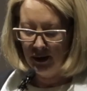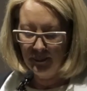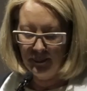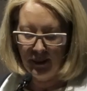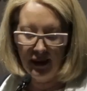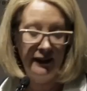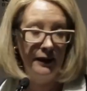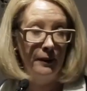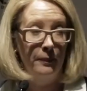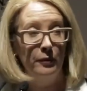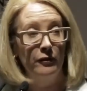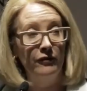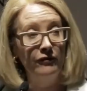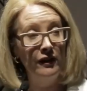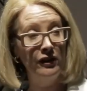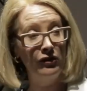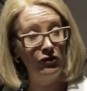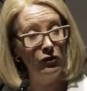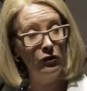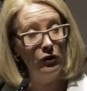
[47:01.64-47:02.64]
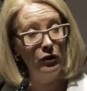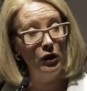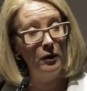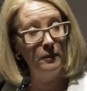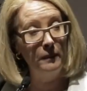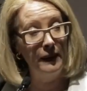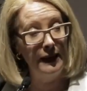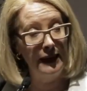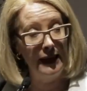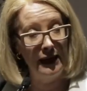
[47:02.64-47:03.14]
by their professional
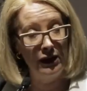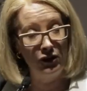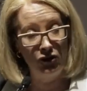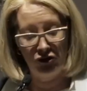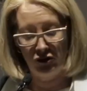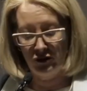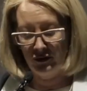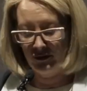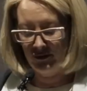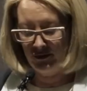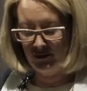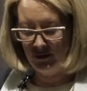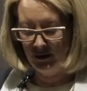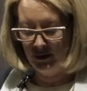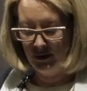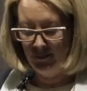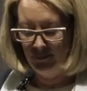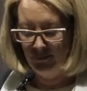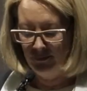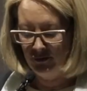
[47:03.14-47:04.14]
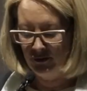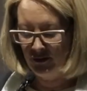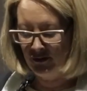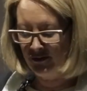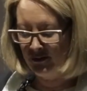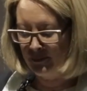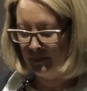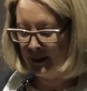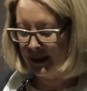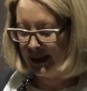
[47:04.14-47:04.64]
obligations to
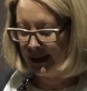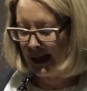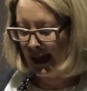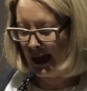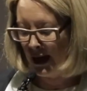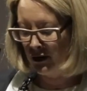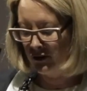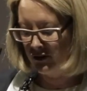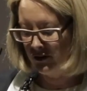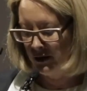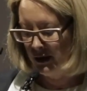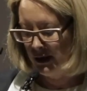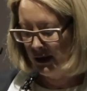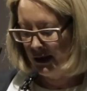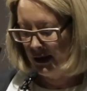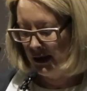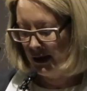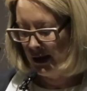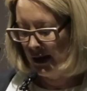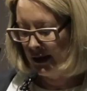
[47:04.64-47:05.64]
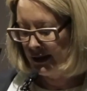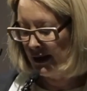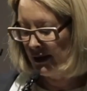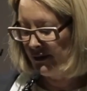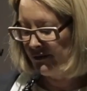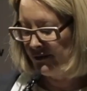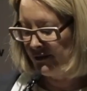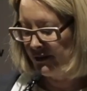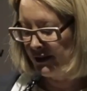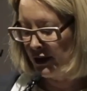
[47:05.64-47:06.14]
speak out
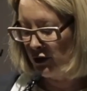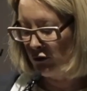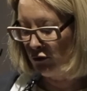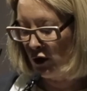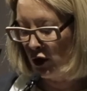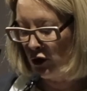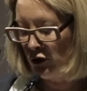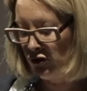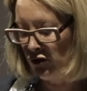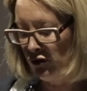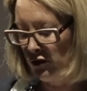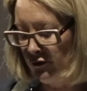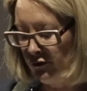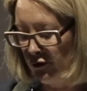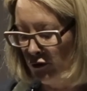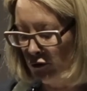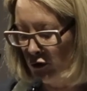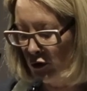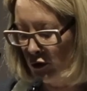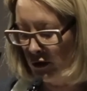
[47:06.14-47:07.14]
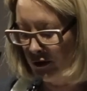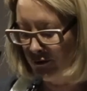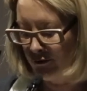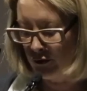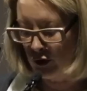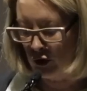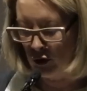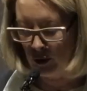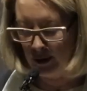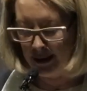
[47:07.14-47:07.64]
against the erosion of the rule of
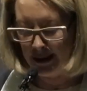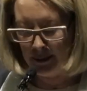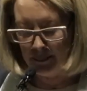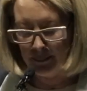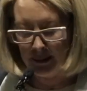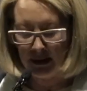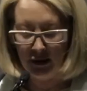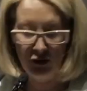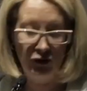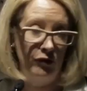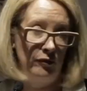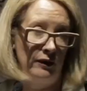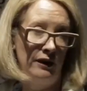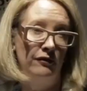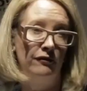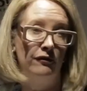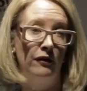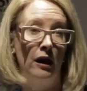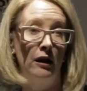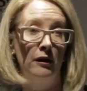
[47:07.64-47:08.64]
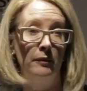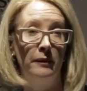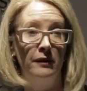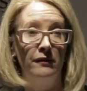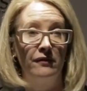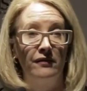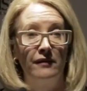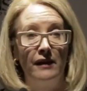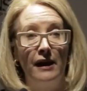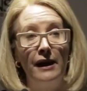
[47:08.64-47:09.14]
law in military
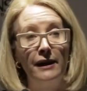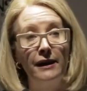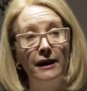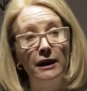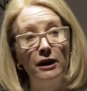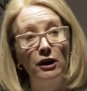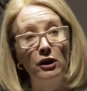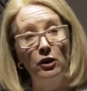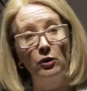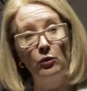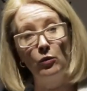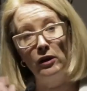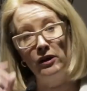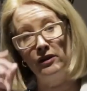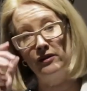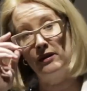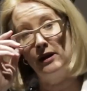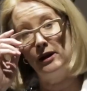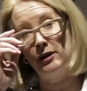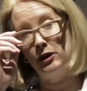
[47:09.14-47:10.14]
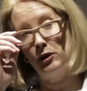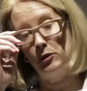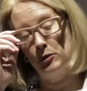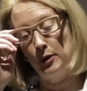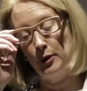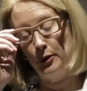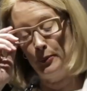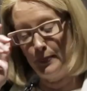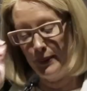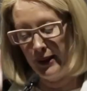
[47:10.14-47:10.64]
environments and at
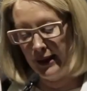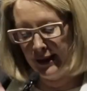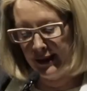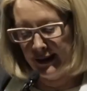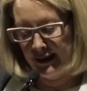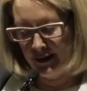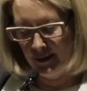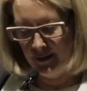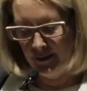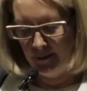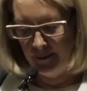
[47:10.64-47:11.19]
Guantanamo Bay.